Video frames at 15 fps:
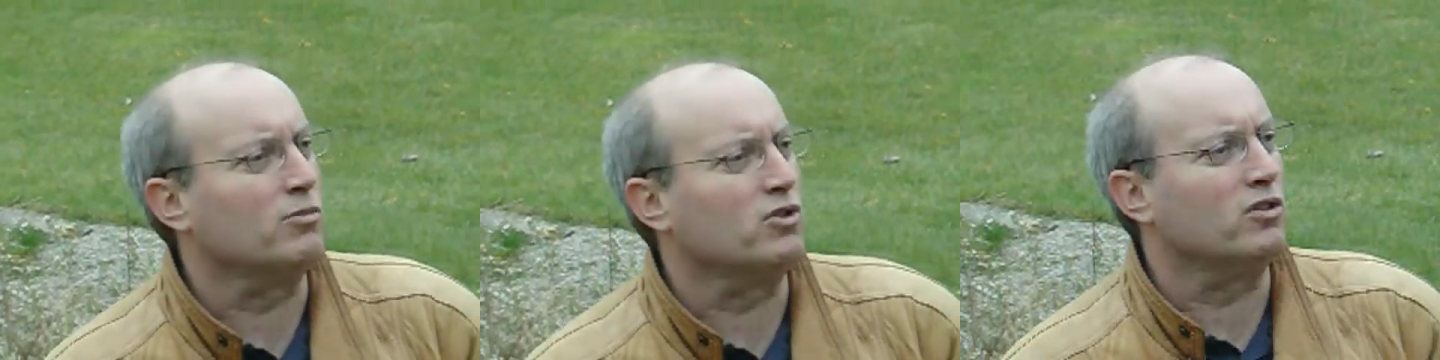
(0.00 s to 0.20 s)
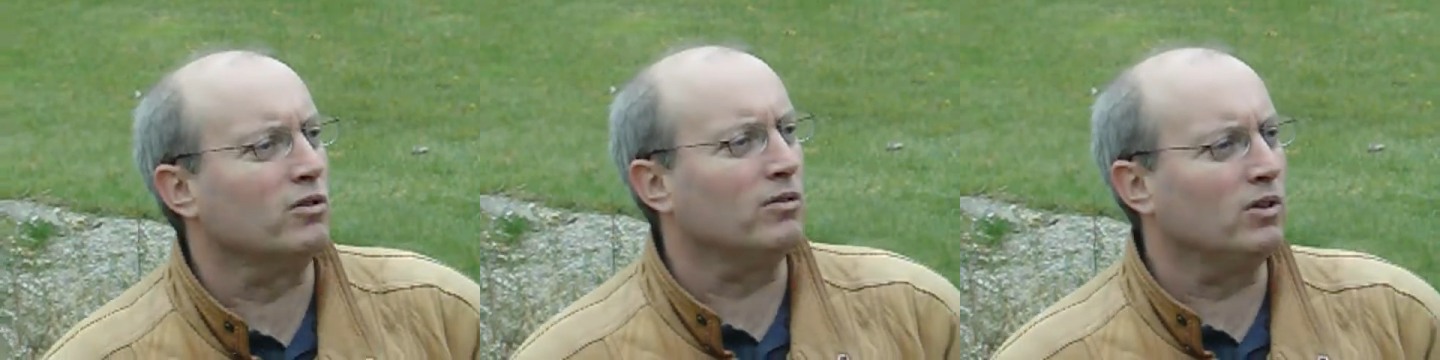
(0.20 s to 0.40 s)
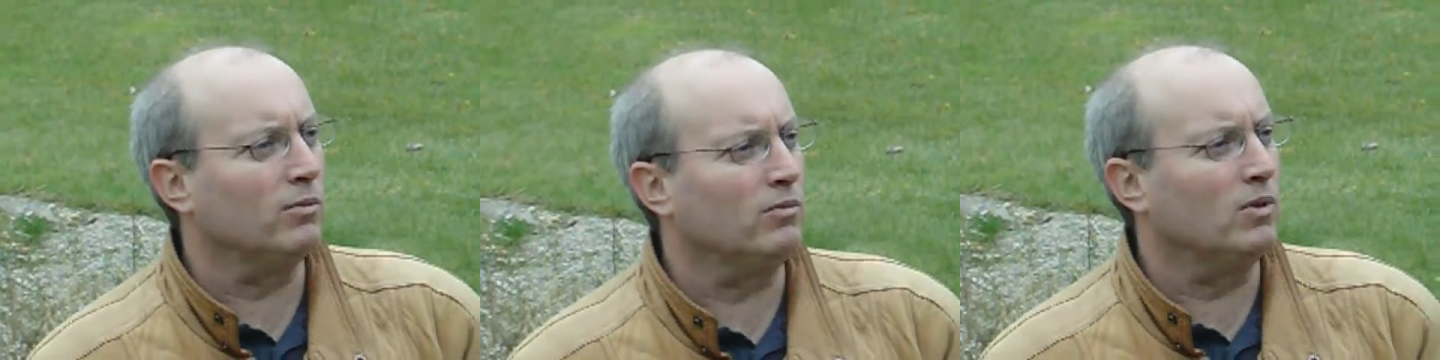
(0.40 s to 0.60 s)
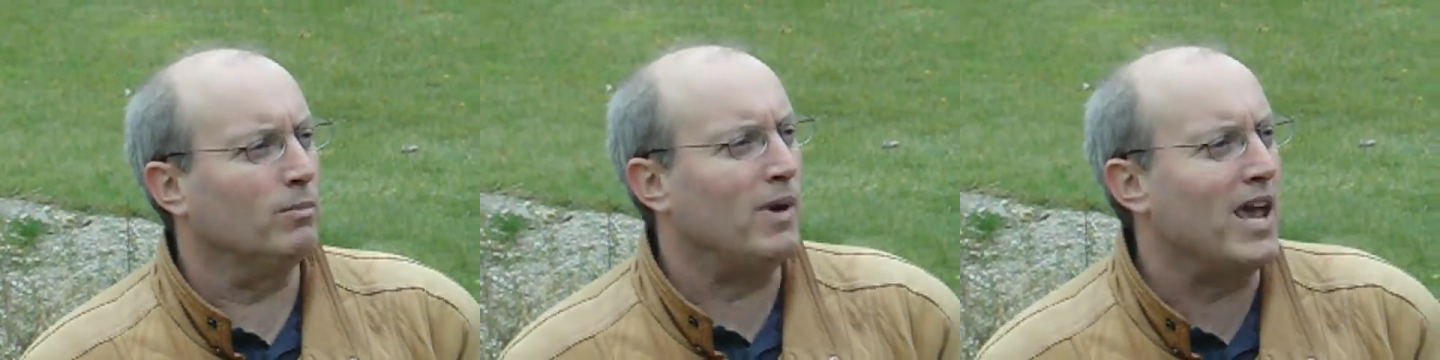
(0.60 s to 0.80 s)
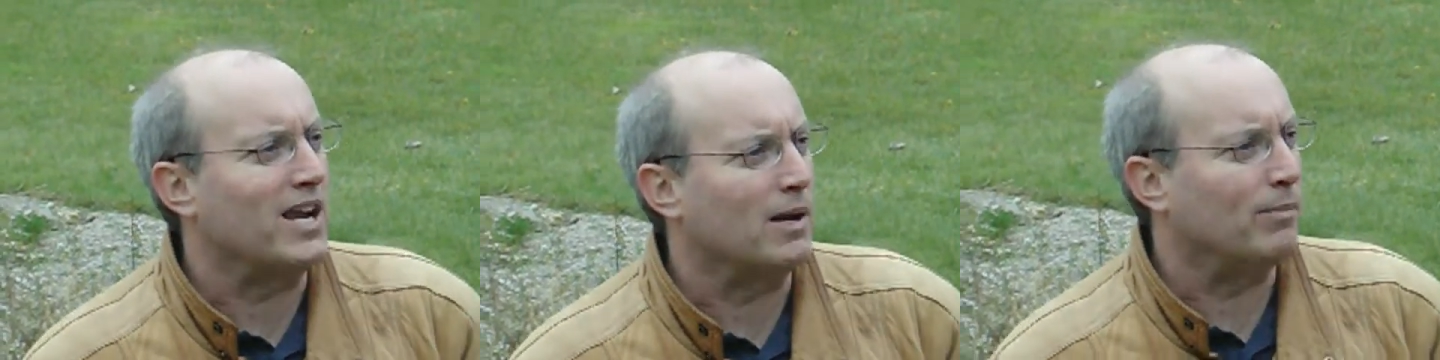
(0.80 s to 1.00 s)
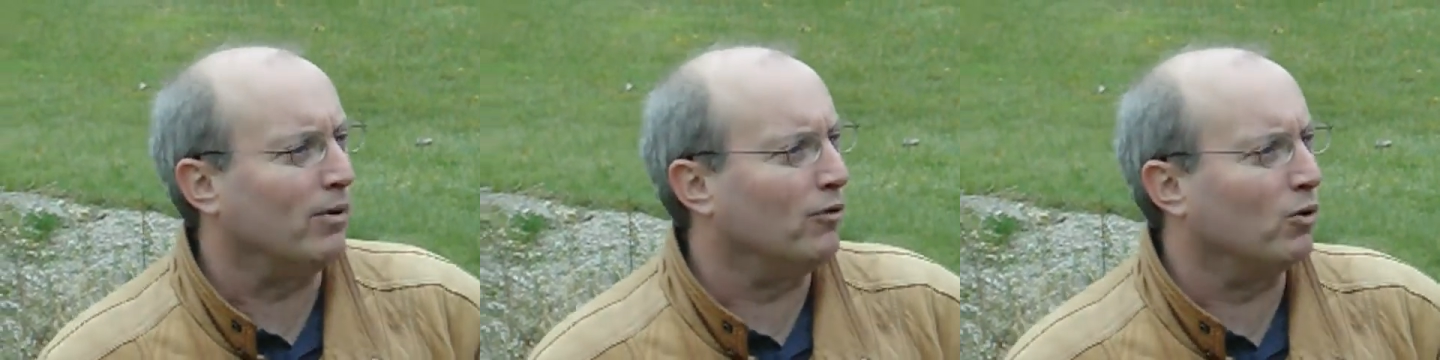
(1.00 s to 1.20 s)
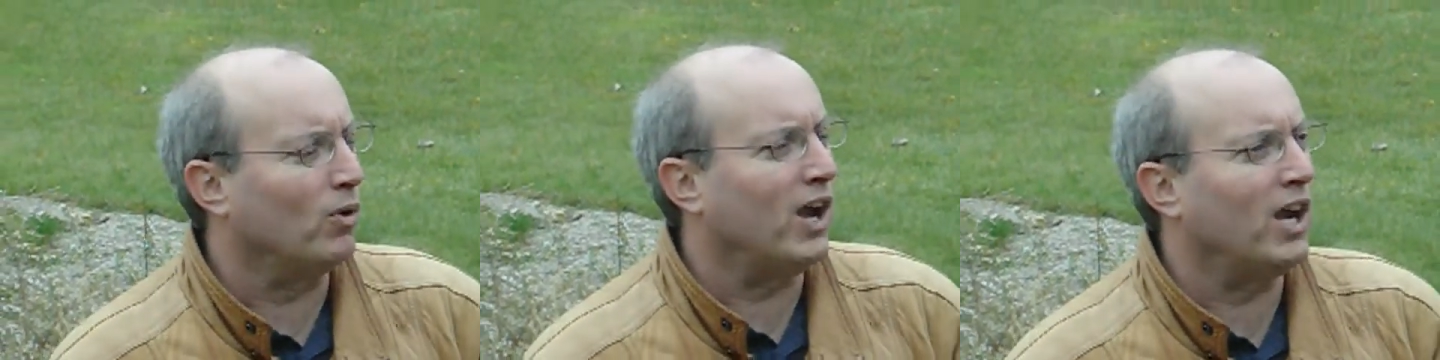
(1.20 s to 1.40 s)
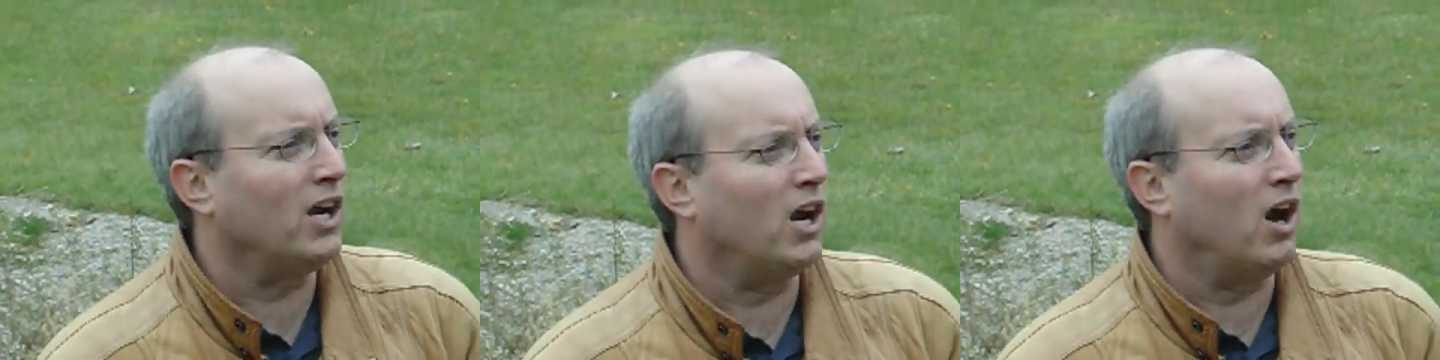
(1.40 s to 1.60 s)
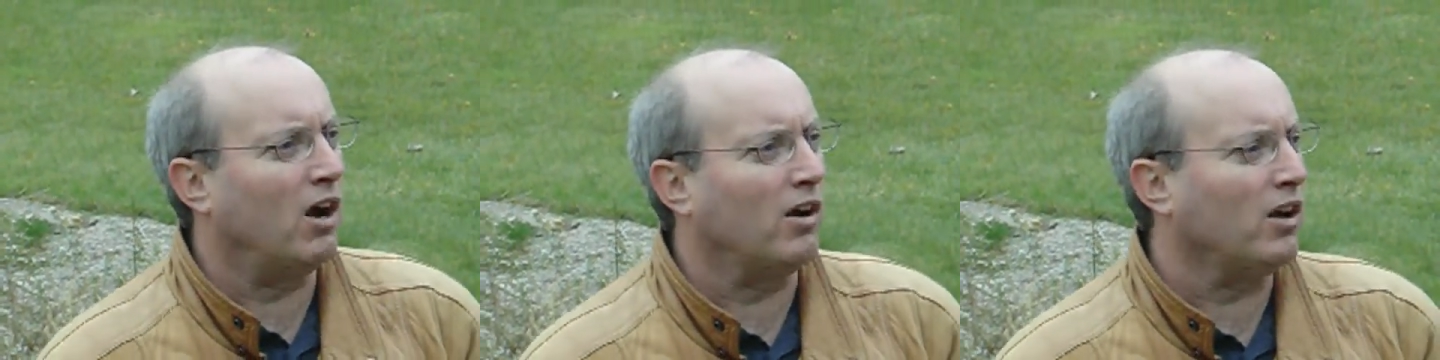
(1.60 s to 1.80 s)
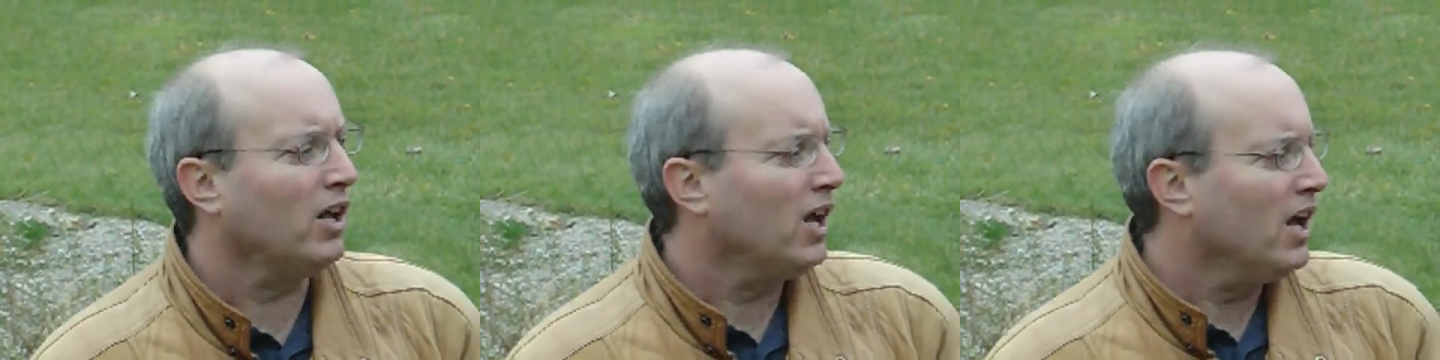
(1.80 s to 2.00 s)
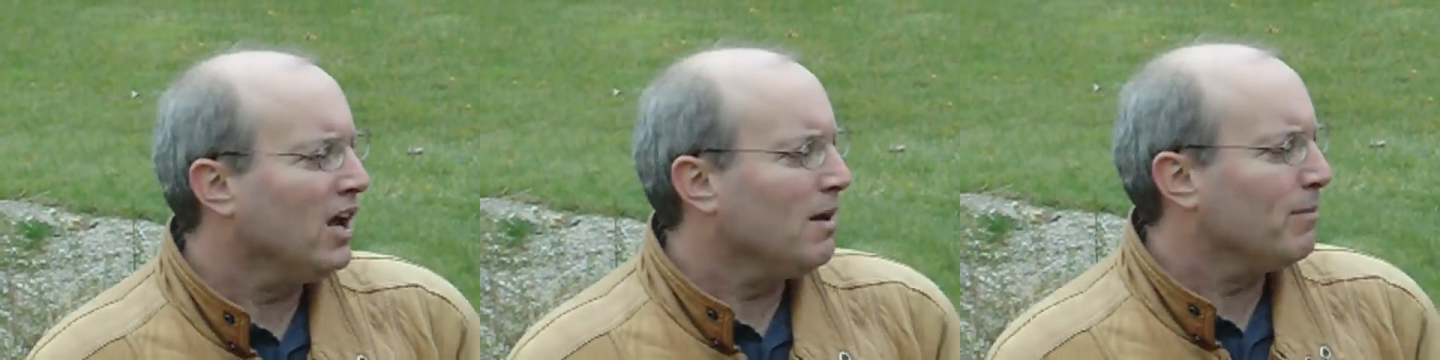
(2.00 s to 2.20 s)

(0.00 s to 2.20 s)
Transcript: terms of the makeup of the rain garden.